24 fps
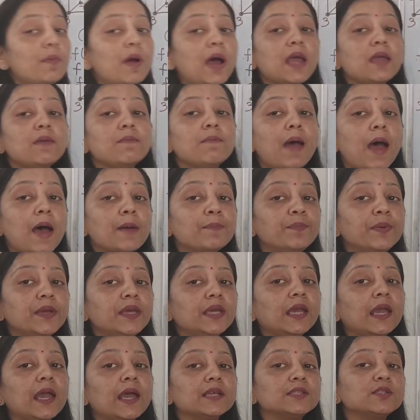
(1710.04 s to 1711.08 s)
my
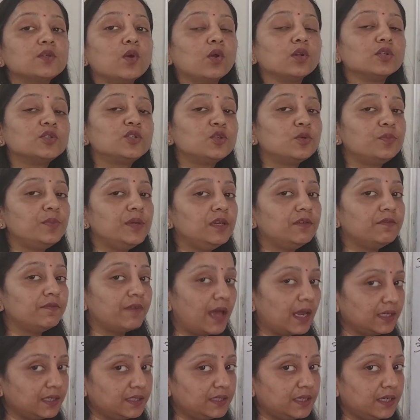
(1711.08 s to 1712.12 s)
mapping has also been
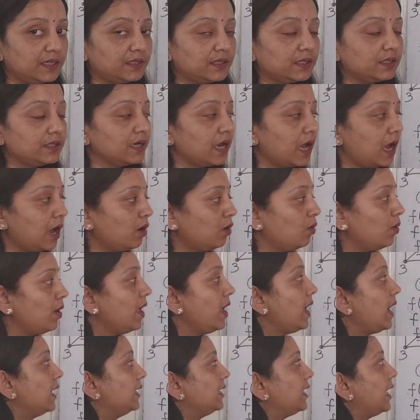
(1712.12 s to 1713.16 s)
validated now,
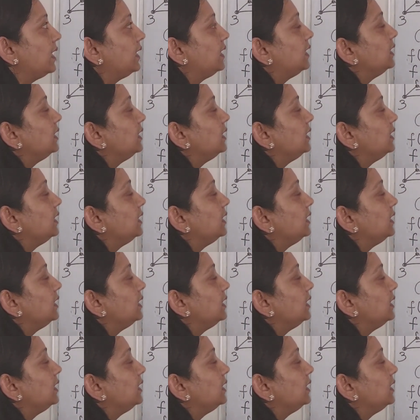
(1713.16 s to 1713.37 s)
and I